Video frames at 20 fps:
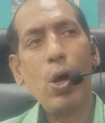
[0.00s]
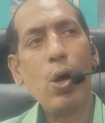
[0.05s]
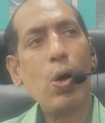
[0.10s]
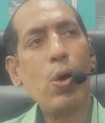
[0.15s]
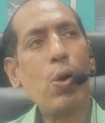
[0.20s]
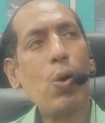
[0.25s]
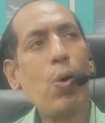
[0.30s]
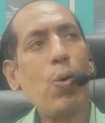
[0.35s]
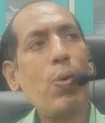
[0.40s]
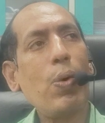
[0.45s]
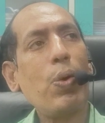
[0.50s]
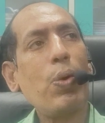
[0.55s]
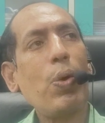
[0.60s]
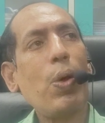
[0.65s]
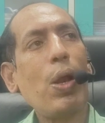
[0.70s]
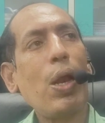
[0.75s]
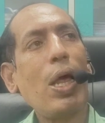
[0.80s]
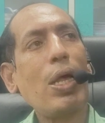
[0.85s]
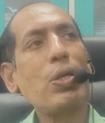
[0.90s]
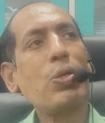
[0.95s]
You know, when you
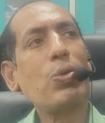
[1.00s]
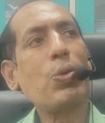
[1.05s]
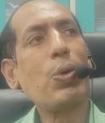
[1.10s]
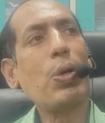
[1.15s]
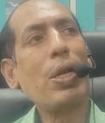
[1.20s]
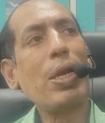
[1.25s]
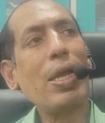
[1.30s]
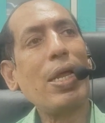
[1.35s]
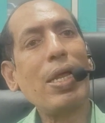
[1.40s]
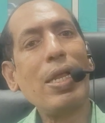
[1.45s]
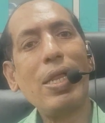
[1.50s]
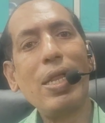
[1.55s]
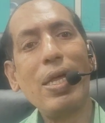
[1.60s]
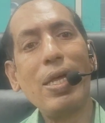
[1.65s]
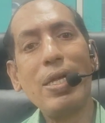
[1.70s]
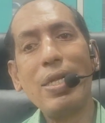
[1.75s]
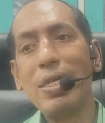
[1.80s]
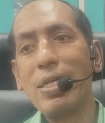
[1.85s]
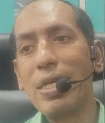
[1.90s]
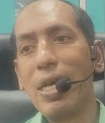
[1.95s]
are asked to clean the
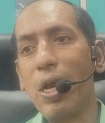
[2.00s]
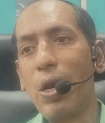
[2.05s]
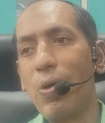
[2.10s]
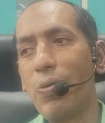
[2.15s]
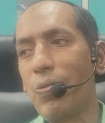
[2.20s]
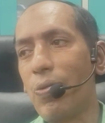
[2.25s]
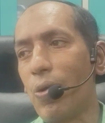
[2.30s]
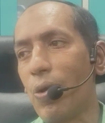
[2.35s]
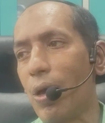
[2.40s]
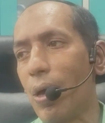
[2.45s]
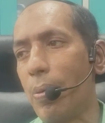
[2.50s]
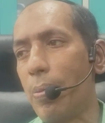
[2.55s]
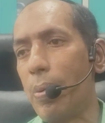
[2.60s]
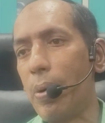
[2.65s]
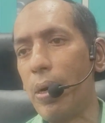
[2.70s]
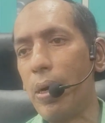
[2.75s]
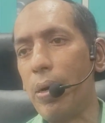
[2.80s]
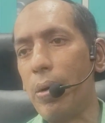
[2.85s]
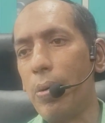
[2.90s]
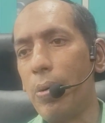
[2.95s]
inside of your
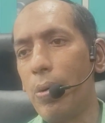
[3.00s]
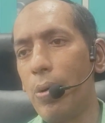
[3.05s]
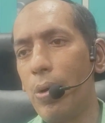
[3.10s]
cupboard,